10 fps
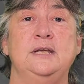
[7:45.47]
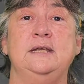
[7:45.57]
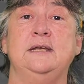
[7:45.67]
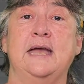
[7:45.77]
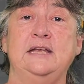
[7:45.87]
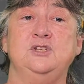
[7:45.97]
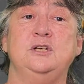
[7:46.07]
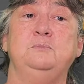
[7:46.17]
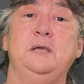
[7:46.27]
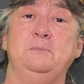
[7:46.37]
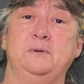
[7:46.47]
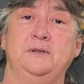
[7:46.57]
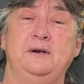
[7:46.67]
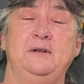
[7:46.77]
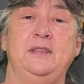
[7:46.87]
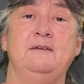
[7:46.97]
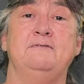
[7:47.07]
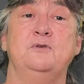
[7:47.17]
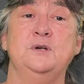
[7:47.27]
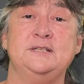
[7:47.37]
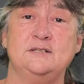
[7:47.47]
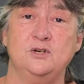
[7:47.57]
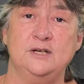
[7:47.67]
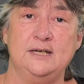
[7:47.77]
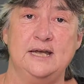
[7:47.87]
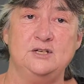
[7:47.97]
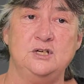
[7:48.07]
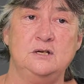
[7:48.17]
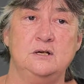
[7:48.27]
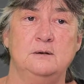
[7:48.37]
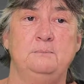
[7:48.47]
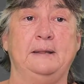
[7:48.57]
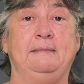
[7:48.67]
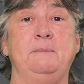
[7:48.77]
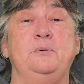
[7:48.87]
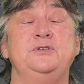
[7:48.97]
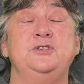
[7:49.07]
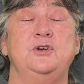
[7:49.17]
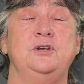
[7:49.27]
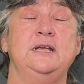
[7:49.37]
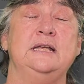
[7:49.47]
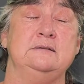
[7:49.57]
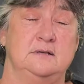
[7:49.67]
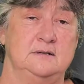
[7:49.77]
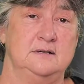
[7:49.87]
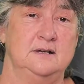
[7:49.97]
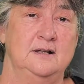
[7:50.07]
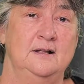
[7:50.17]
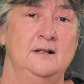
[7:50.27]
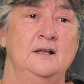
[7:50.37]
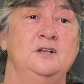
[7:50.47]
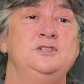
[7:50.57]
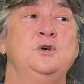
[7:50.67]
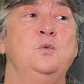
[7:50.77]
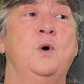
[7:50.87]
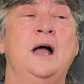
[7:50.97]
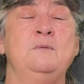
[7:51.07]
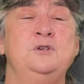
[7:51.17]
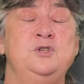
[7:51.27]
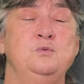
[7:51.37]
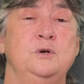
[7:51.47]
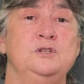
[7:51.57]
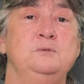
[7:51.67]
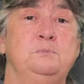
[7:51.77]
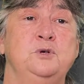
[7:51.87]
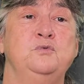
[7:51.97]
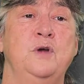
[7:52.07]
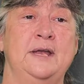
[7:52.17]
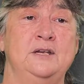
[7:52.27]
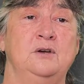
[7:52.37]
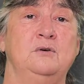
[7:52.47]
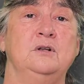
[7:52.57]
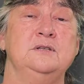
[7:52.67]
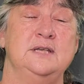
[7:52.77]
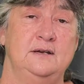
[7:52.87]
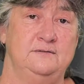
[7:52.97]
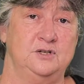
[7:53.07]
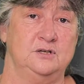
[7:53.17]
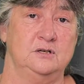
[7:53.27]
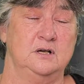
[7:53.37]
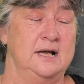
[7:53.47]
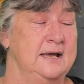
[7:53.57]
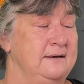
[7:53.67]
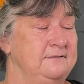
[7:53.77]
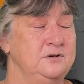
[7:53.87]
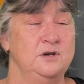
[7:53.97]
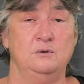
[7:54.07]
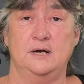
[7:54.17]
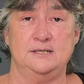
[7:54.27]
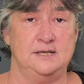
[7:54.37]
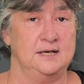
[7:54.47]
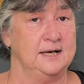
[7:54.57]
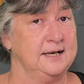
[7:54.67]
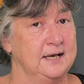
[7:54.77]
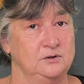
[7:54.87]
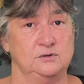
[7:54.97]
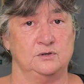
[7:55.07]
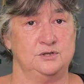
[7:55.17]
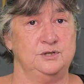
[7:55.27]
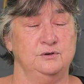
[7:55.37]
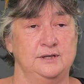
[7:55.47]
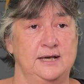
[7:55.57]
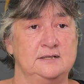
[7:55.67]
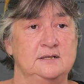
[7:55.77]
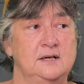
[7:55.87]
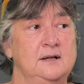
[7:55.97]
engaging people. Their voices are engaging, but their persona isn't. So why would you want to put radio on television? I have no idea, and I cannot answer you on that.